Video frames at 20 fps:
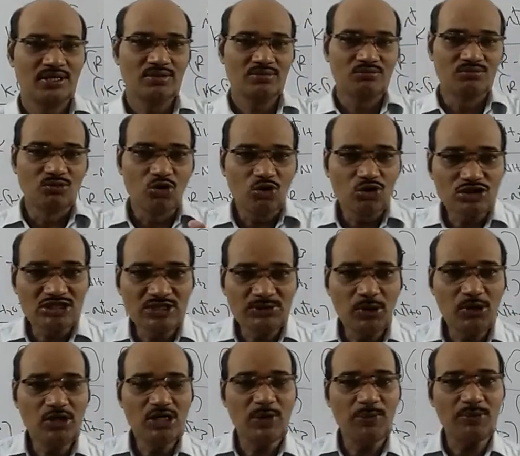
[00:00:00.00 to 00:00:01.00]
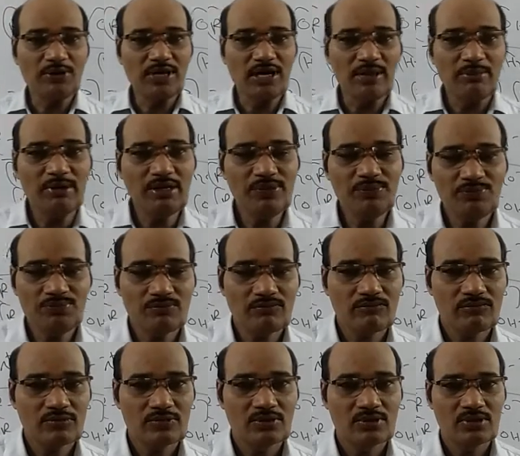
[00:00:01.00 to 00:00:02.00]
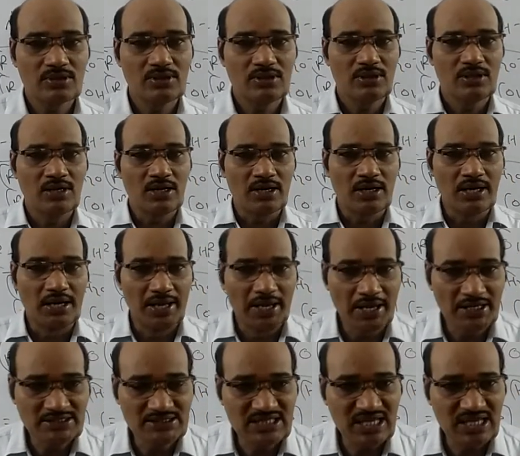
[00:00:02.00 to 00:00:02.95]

More the value of KB, less